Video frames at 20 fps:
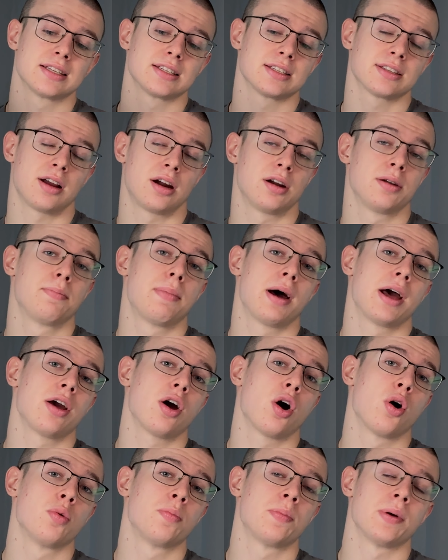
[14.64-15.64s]
start by
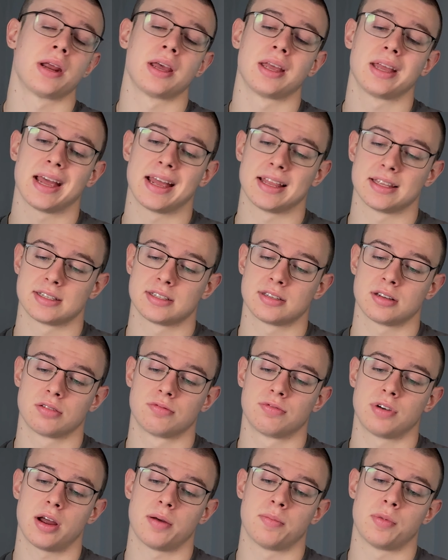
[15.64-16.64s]
opening
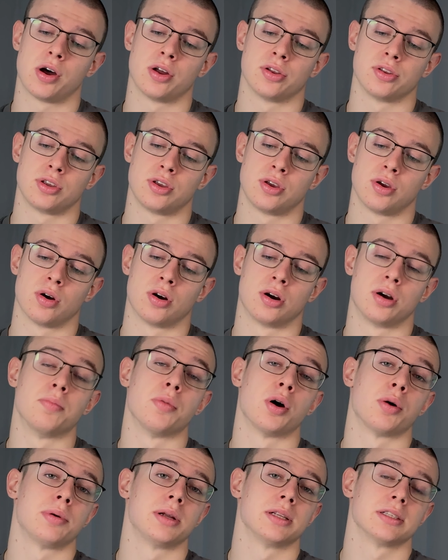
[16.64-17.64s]
Instagram on your
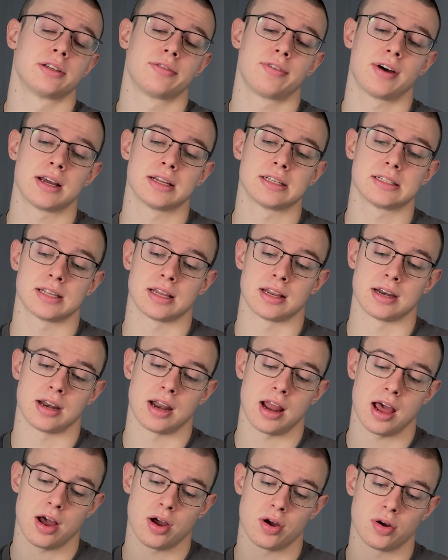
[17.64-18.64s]
mobile device
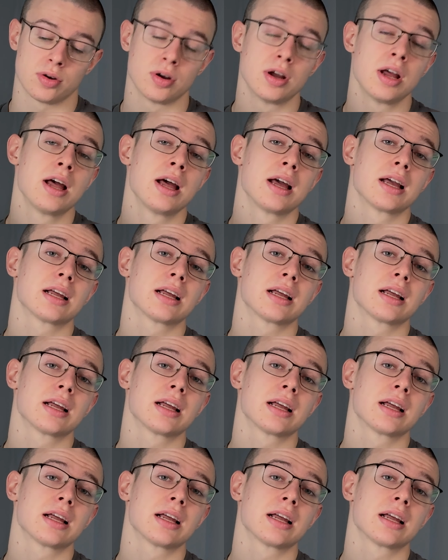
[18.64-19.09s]
and now